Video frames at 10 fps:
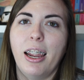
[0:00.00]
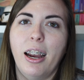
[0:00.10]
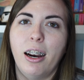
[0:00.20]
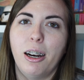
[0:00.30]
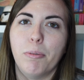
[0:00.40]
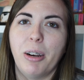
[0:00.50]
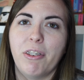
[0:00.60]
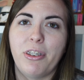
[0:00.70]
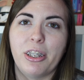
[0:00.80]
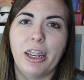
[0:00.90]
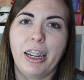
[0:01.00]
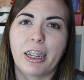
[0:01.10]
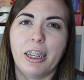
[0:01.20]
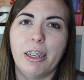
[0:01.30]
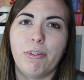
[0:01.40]
I feel like
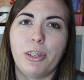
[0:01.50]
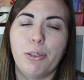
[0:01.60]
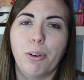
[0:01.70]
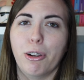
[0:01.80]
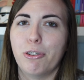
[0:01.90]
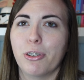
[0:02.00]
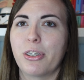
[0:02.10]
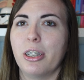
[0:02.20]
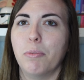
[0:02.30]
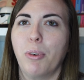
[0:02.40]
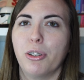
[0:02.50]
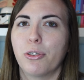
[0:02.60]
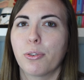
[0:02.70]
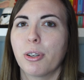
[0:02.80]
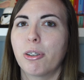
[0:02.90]
if you are interested in
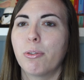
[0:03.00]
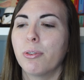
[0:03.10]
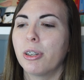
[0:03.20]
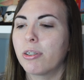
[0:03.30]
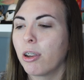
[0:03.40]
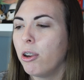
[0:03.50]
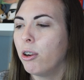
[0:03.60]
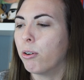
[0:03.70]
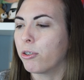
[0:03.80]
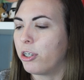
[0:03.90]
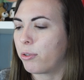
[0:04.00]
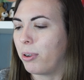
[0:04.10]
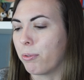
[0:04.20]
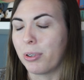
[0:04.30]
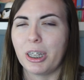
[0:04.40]
Montessori toys or just
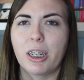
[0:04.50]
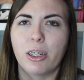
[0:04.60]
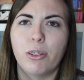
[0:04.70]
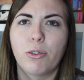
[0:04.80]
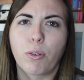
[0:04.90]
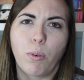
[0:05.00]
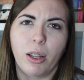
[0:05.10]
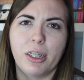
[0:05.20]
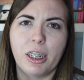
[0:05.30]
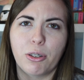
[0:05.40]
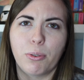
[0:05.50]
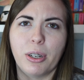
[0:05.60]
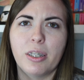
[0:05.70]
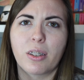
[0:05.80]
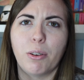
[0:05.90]
want really good quality
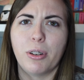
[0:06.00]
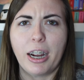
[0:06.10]
toys, I would